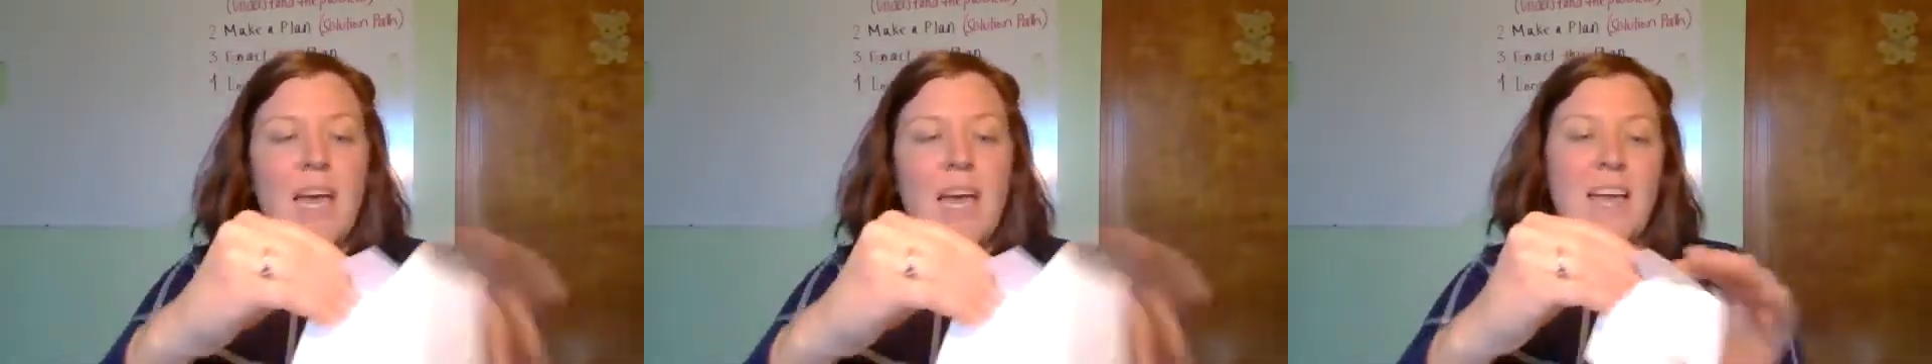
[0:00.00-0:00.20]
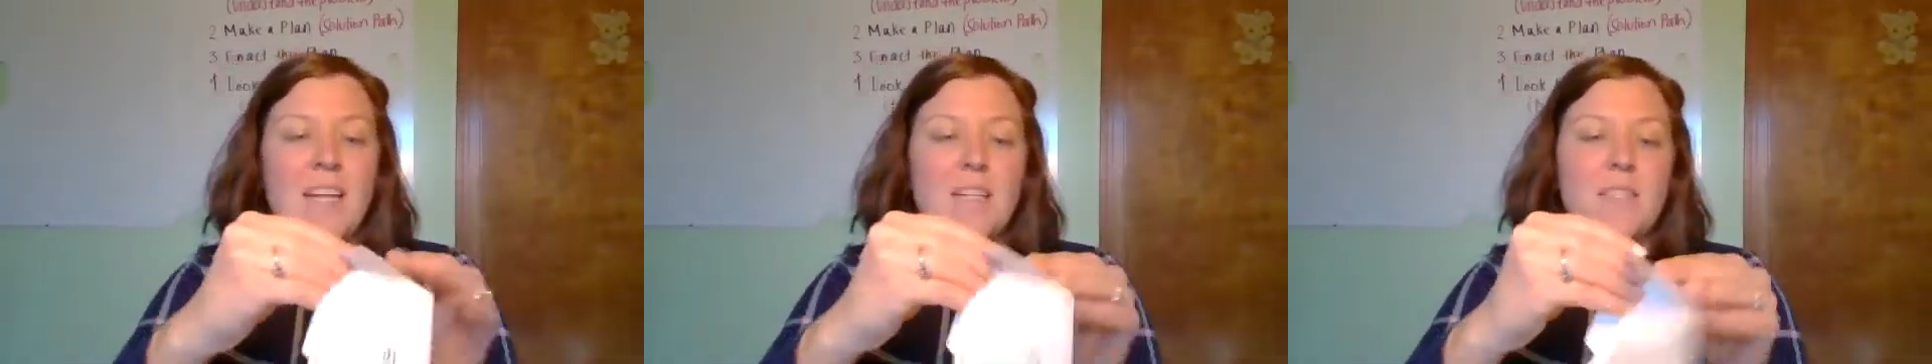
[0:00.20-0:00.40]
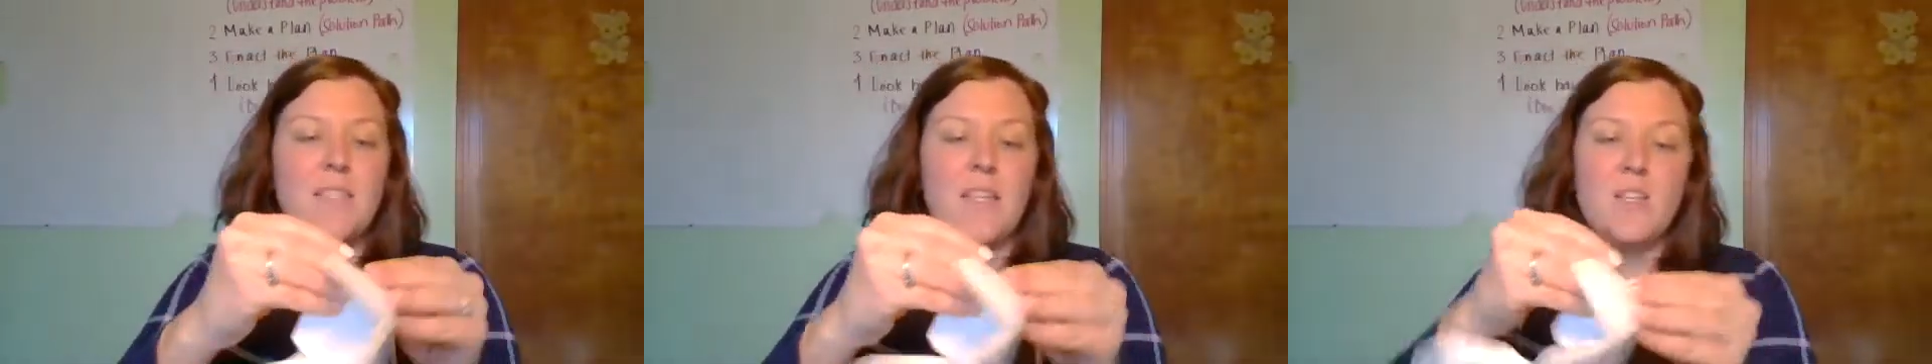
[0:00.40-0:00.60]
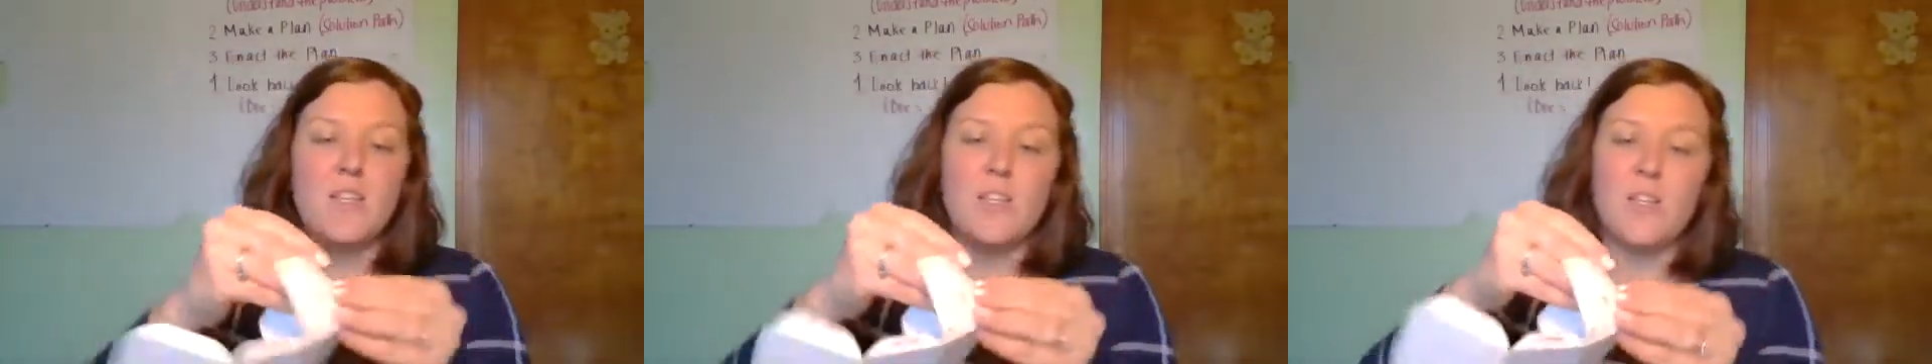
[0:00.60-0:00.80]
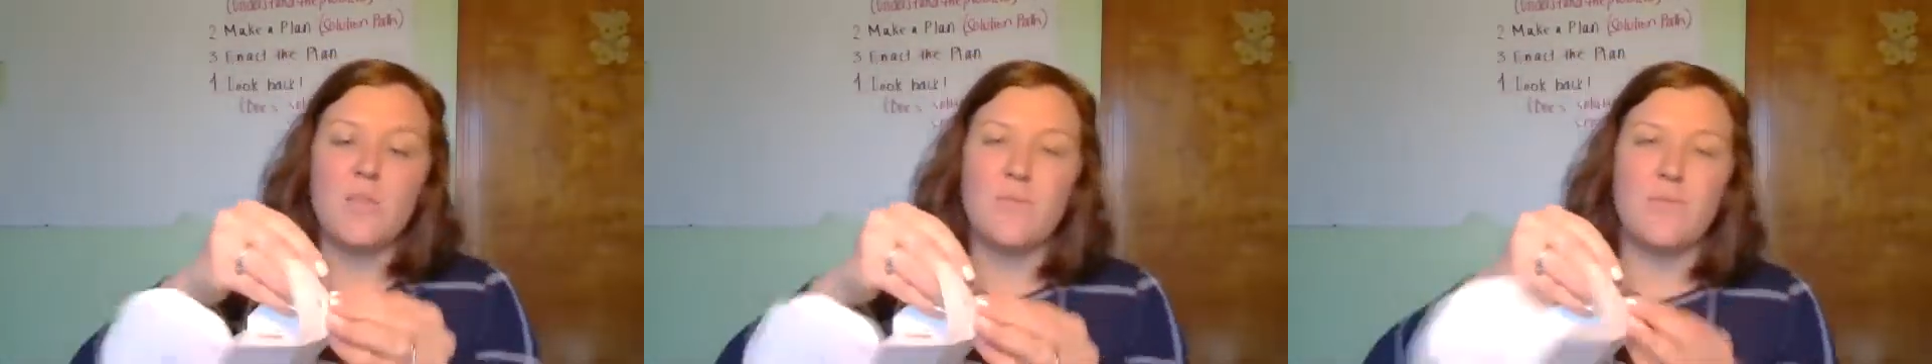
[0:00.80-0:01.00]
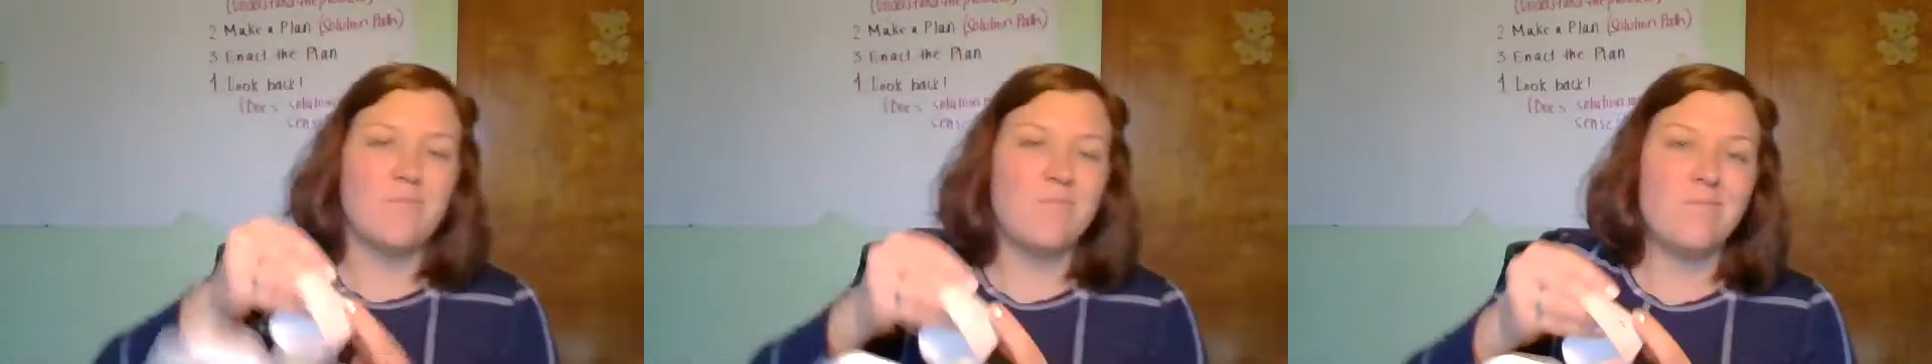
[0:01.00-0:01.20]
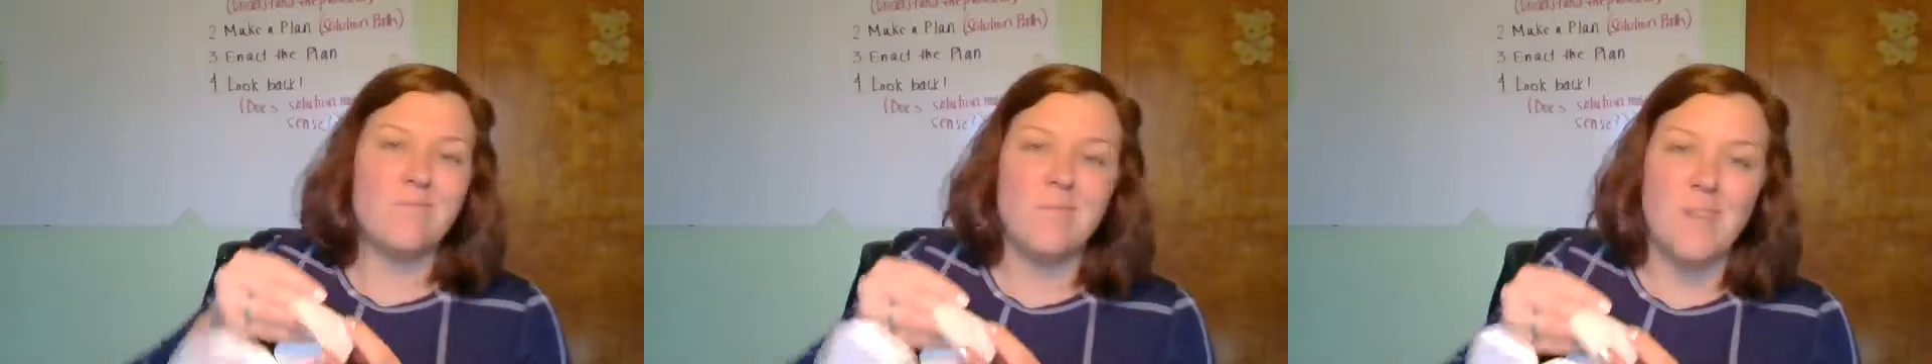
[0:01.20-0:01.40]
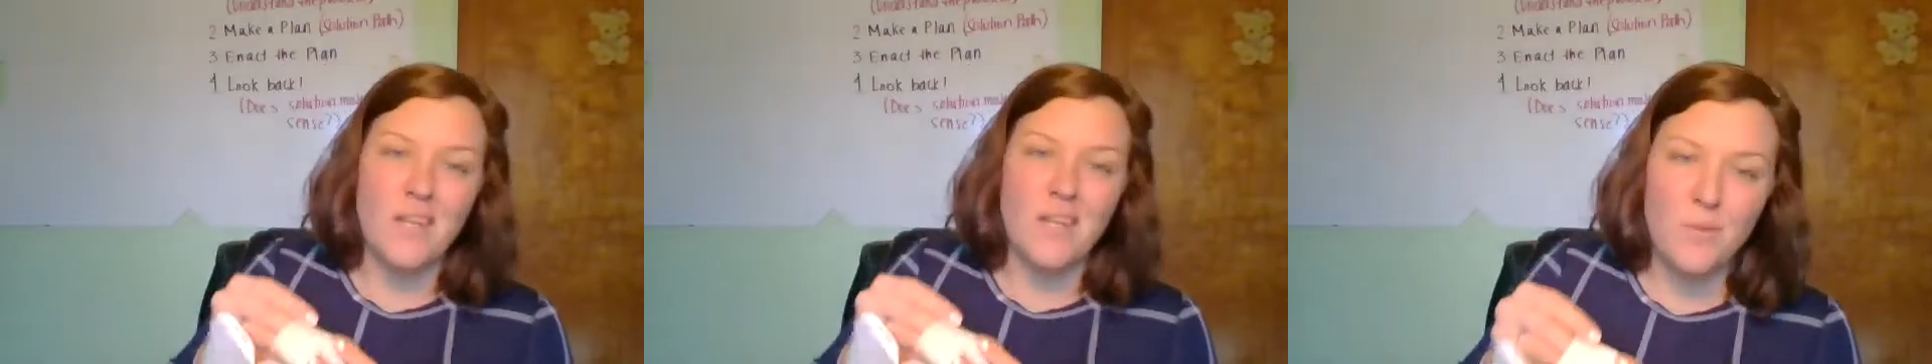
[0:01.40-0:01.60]
and essentially
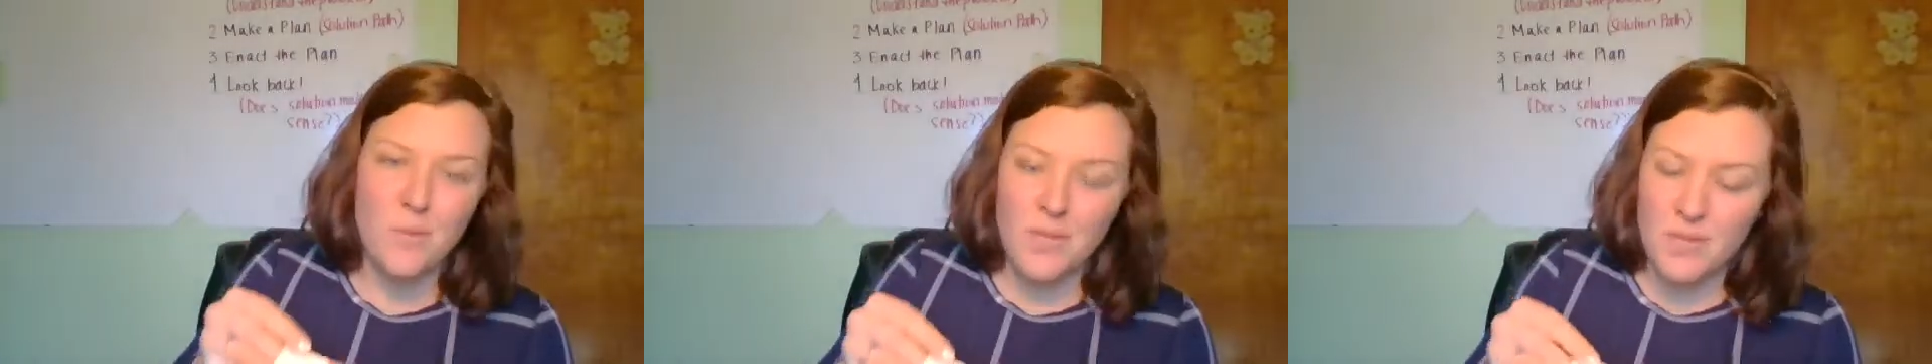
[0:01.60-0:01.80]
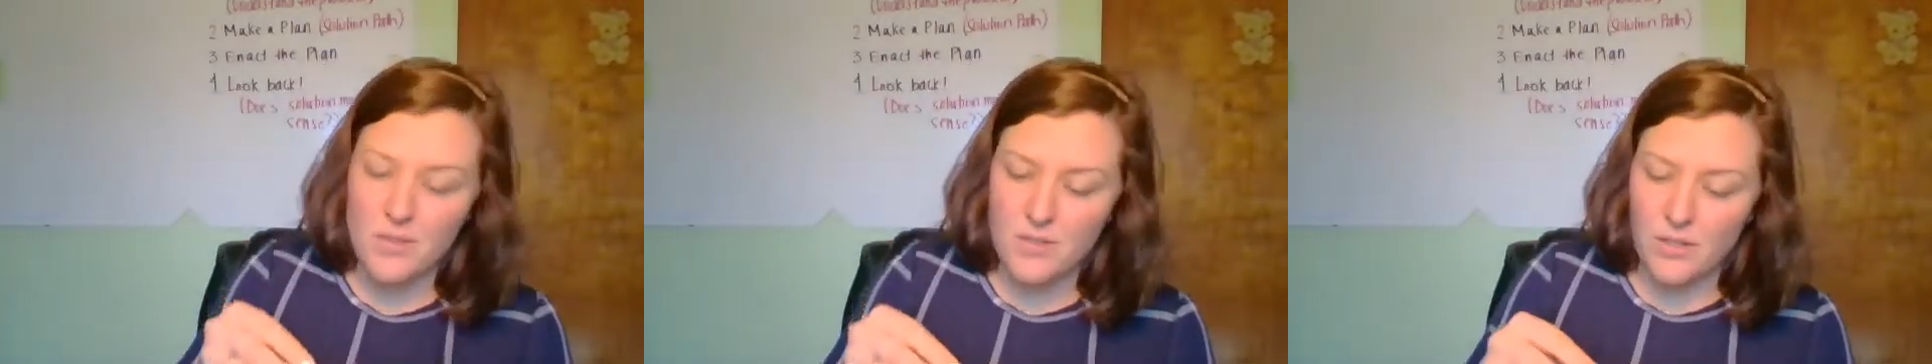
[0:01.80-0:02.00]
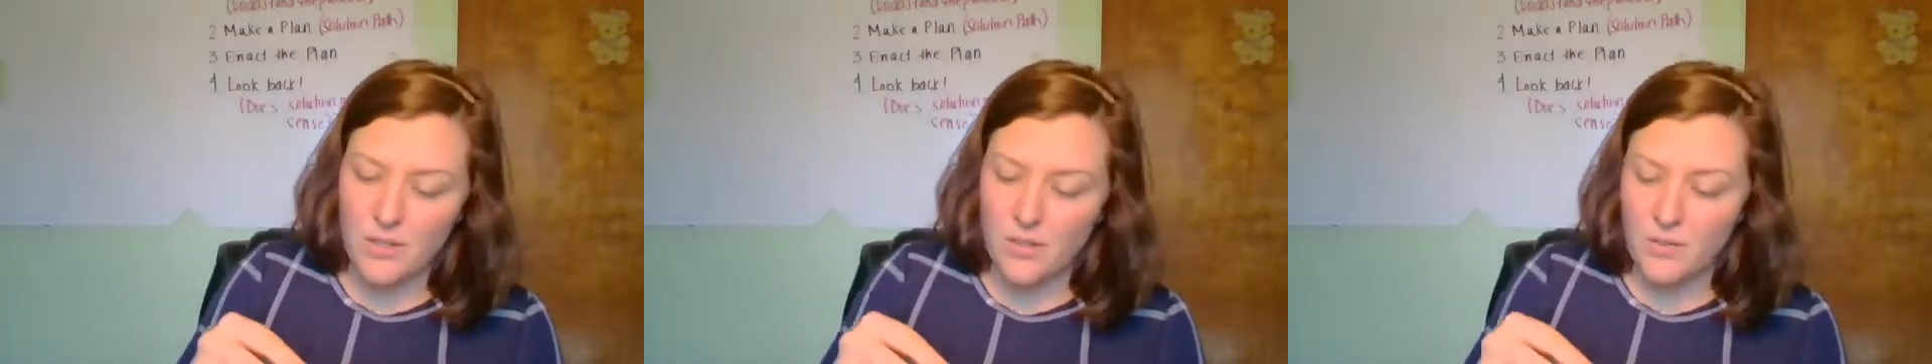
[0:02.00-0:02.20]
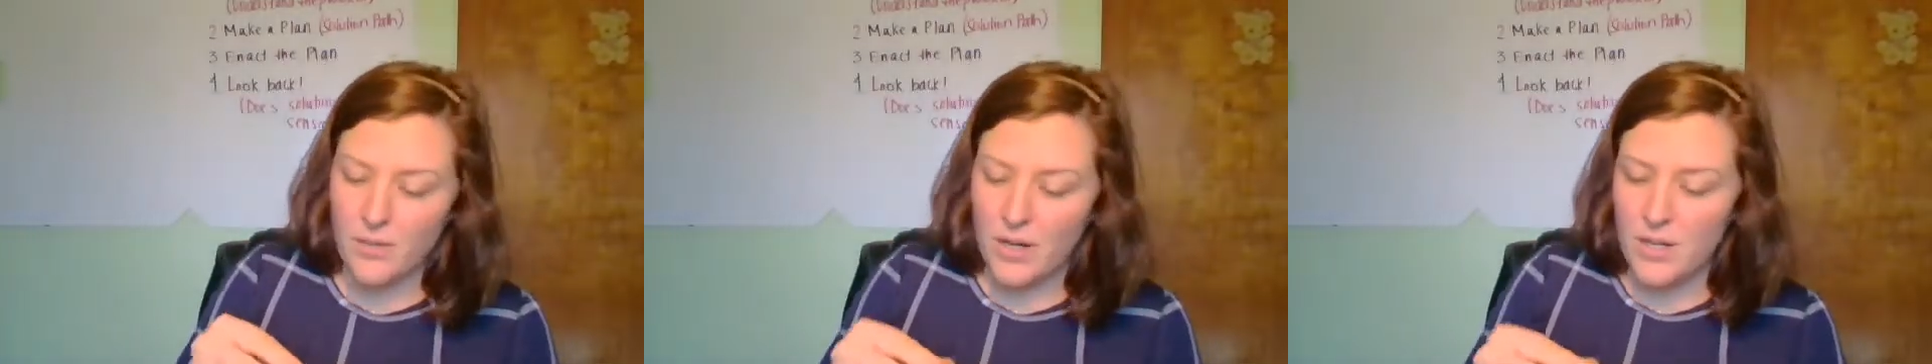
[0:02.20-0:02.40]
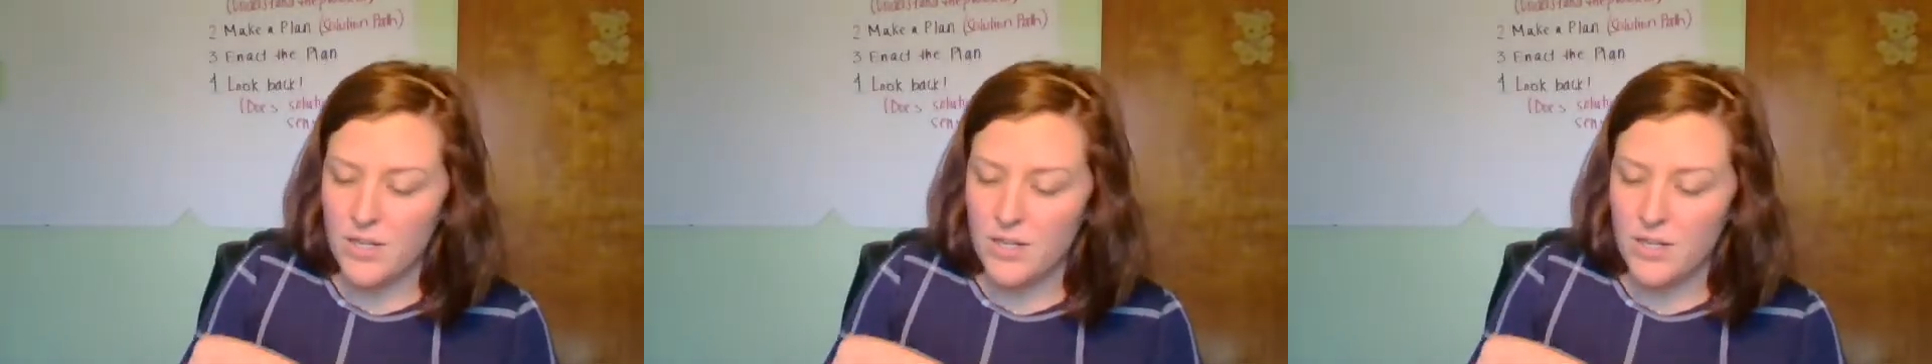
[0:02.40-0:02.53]
I don't want to use glue, right?